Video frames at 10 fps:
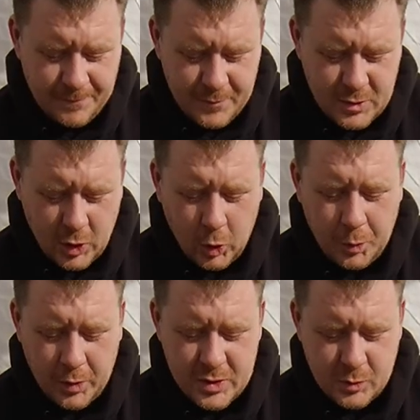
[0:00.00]
Because the whole
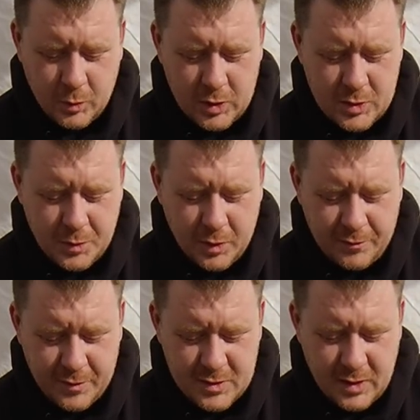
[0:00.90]
point of
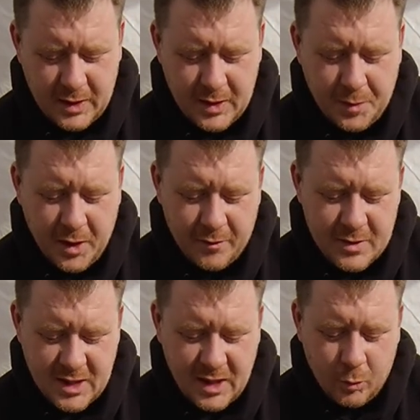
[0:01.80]
waterproofing is that your
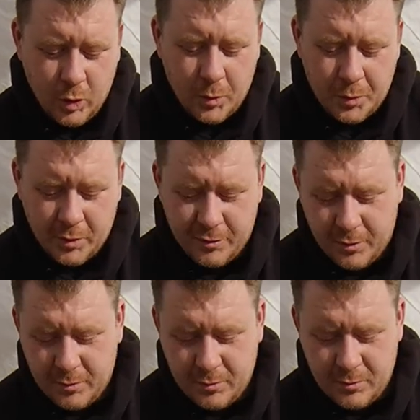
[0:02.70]
bearings aren't waterproof,
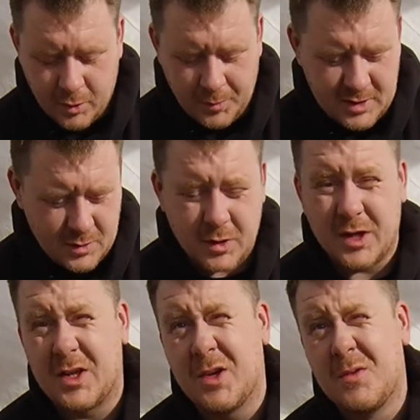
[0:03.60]
no matter what
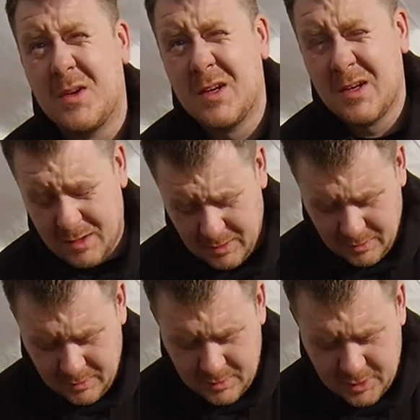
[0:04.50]
you do.
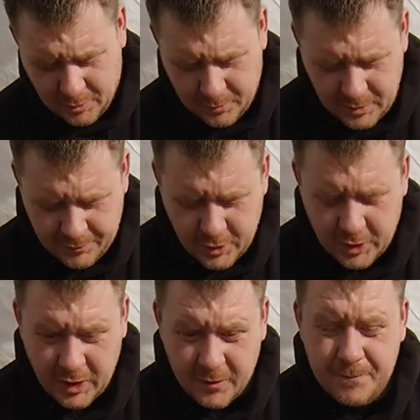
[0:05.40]
So you've got
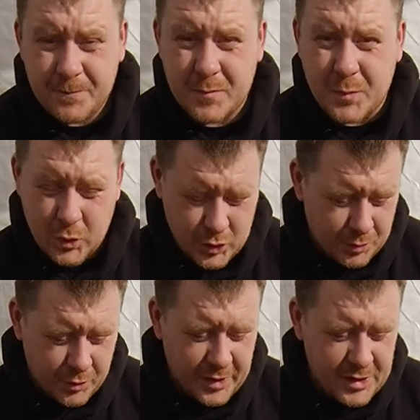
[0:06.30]
to put
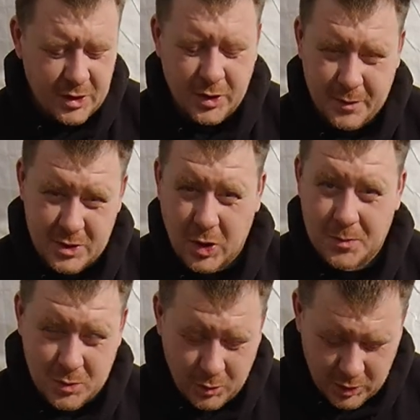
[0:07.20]
some grease on them. It
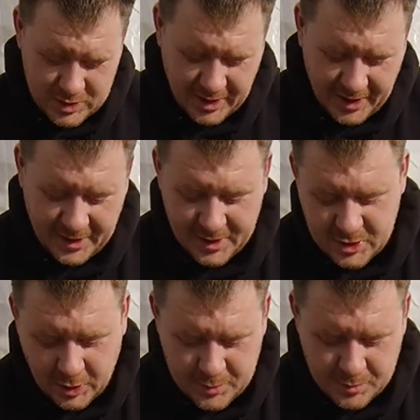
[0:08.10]
stops the water getting in,
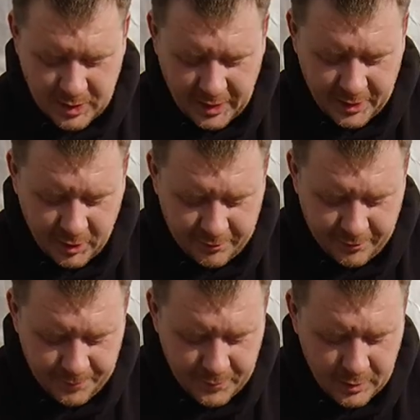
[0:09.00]
stops them dying off.
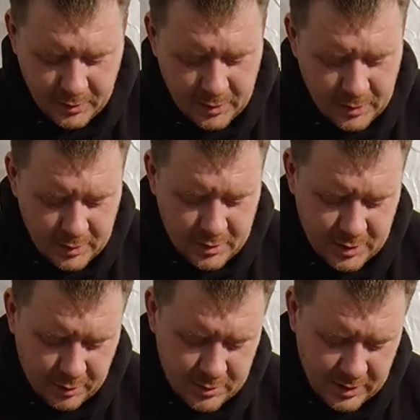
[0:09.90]

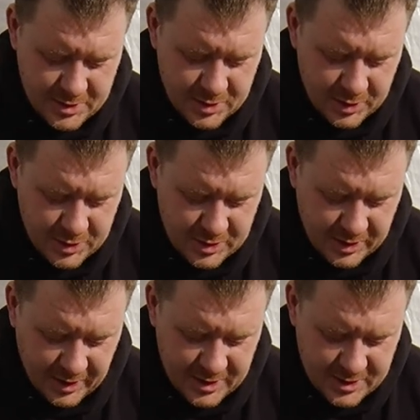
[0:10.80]
So literally just
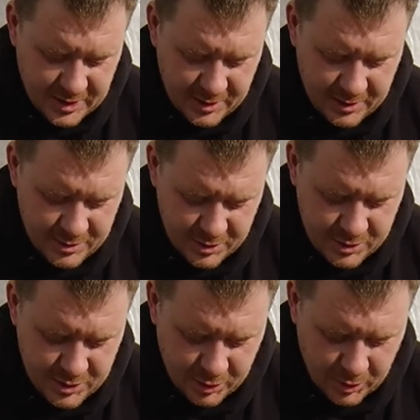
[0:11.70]
a case of
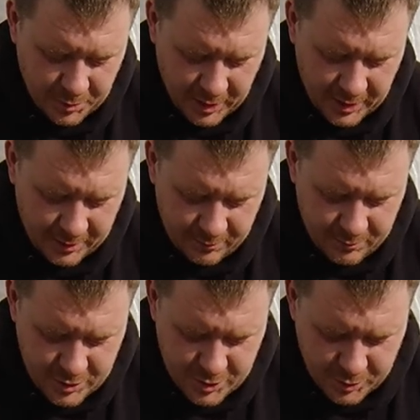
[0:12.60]
just chuck a bit in,
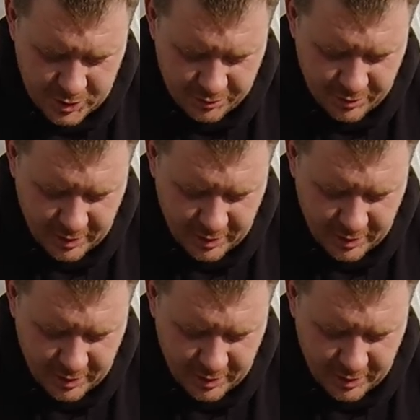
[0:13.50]
smudge it